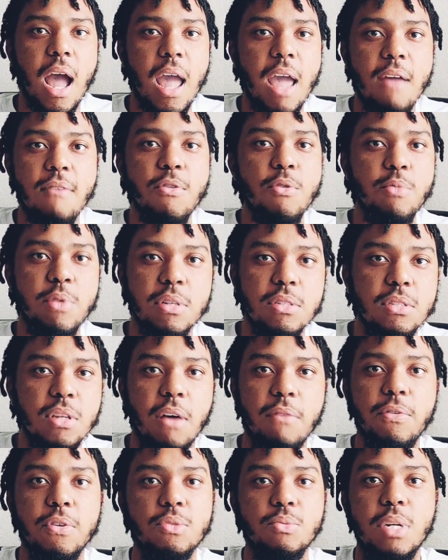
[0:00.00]
everyone
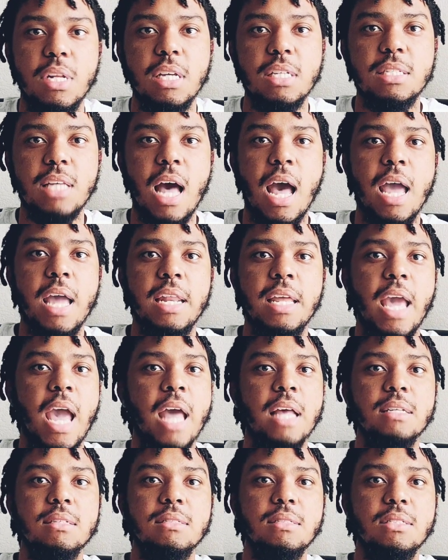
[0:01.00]
suffers with anxiety
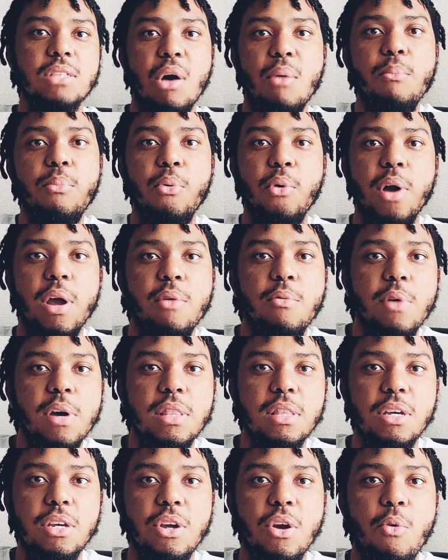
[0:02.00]
at some point, whether
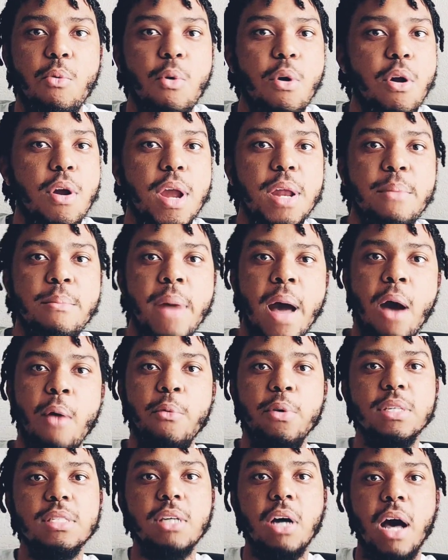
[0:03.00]
you're worried about
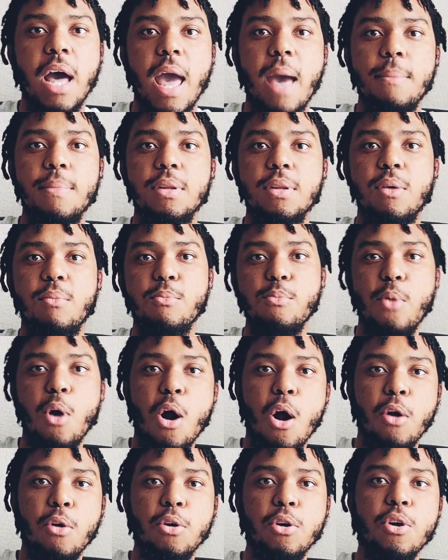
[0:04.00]
what's going to happen
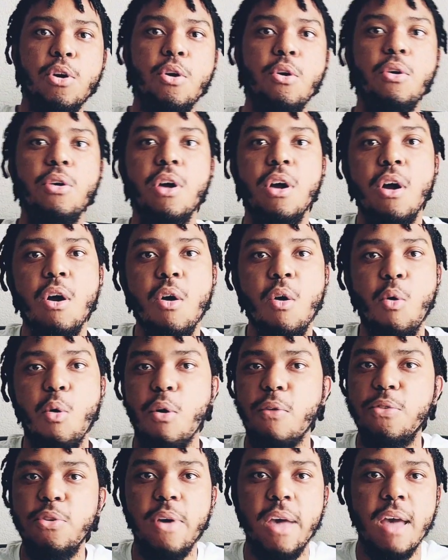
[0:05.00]
tomorrow, or
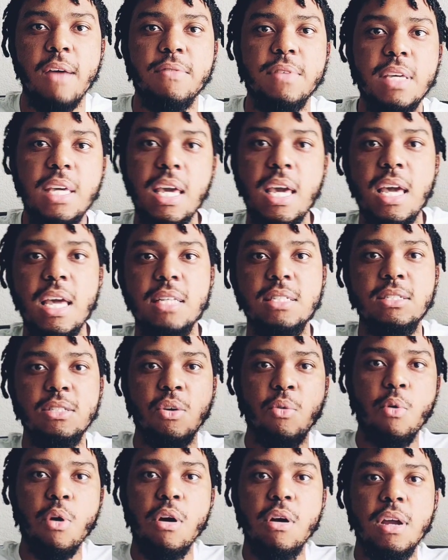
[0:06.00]
if you have kids and you're
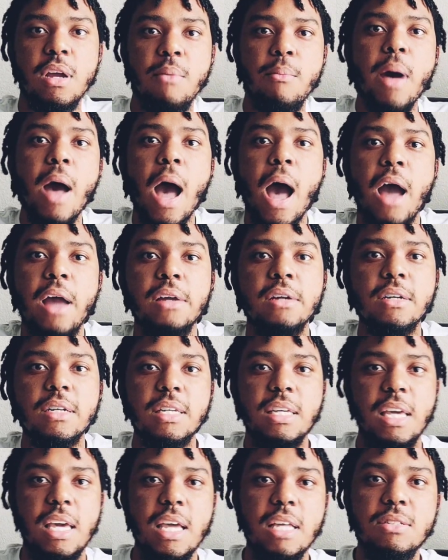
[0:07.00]
worrying about how your
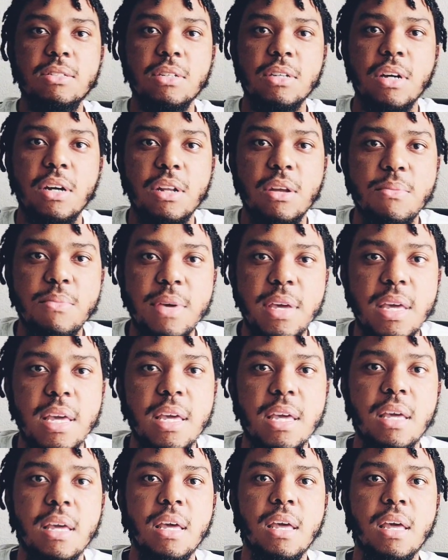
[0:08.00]
kids are going to
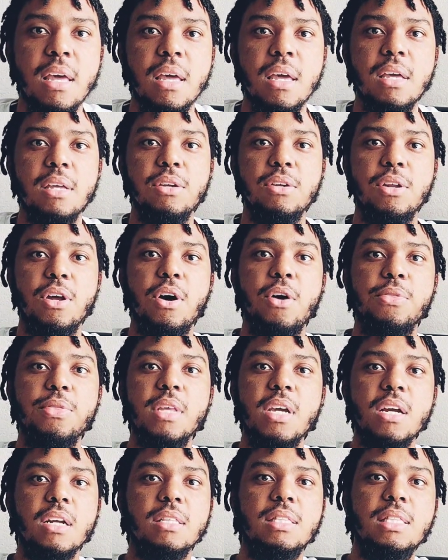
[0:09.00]
be. You know,
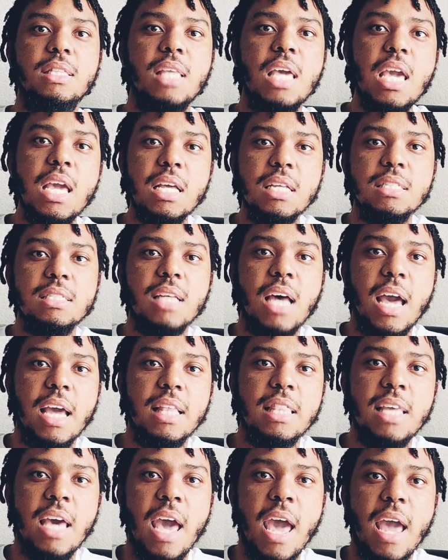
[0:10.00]
there are things like
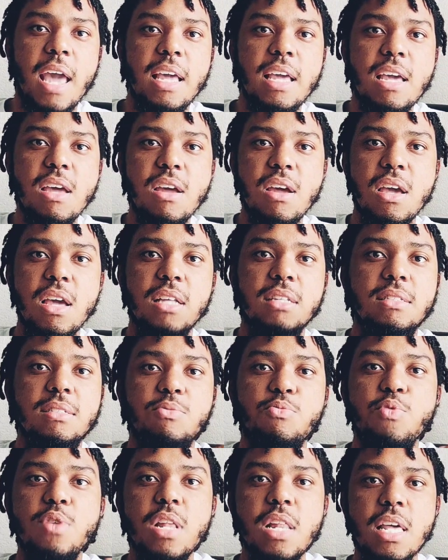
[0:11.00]
that. It's
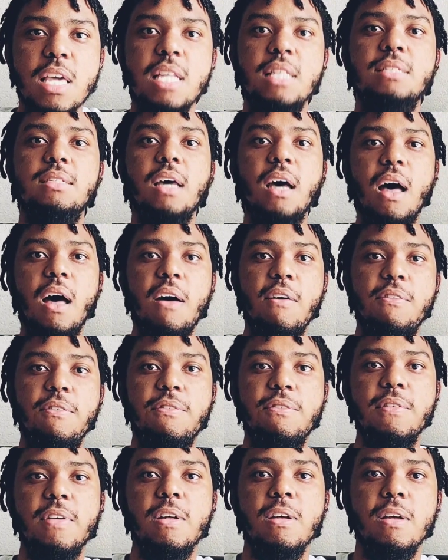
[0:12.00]
really tough